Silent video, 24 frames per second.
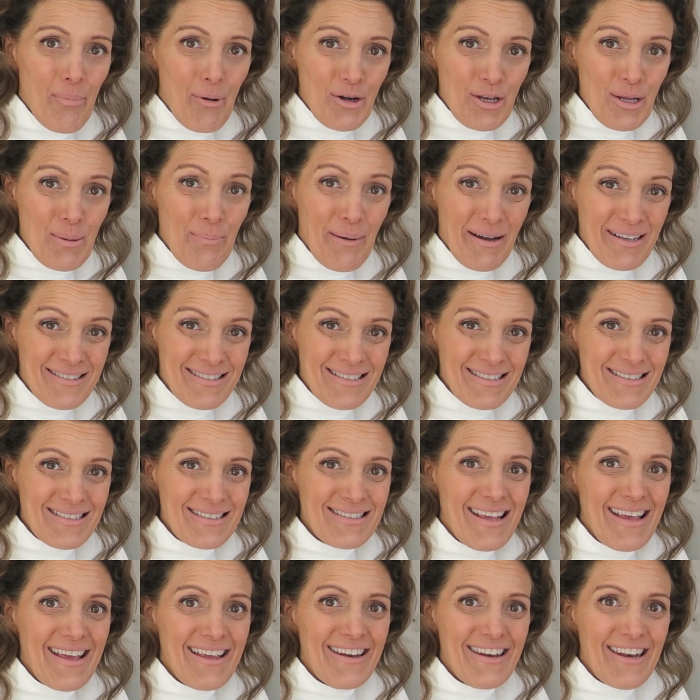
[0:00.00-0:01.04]
body
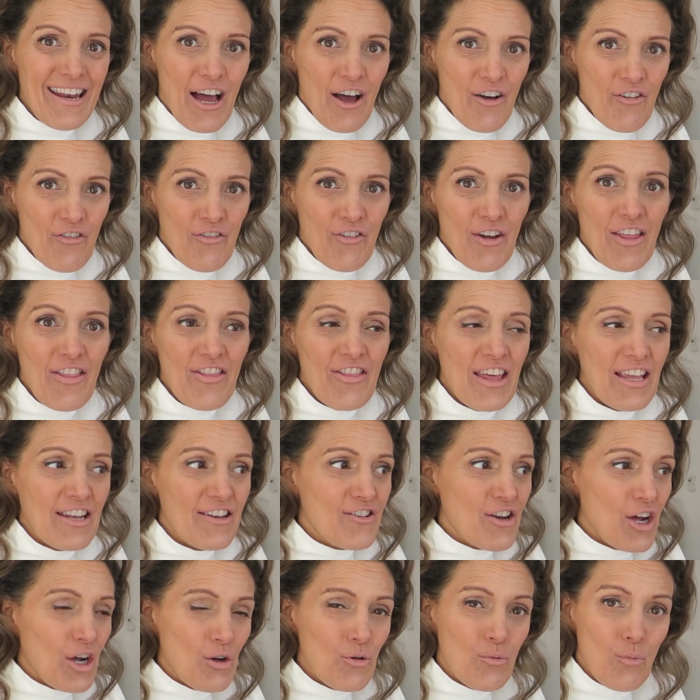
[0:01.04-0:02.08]
butters enough. They
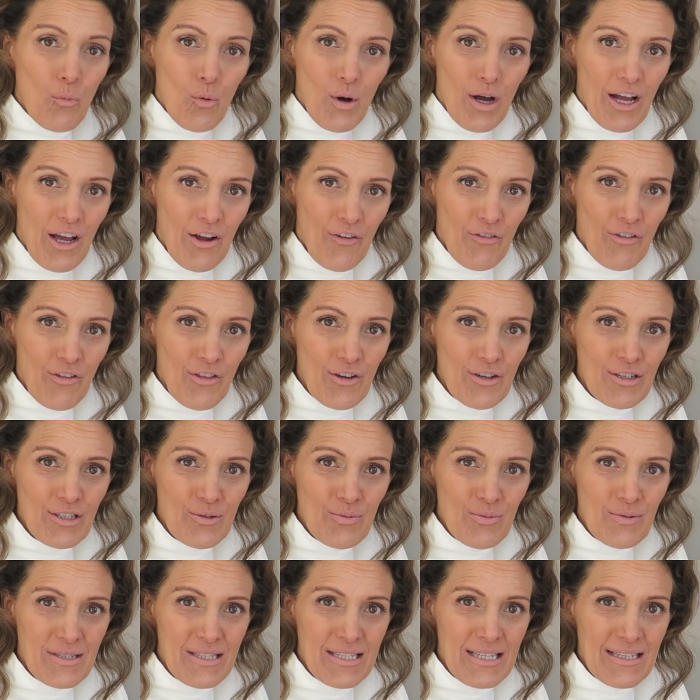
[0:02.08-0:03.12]
don't work for
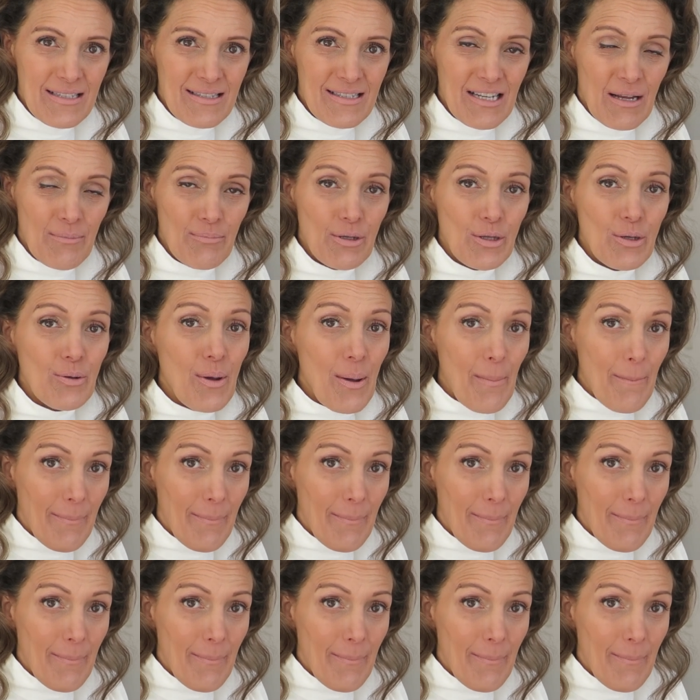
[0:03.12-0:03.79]
those with TSW,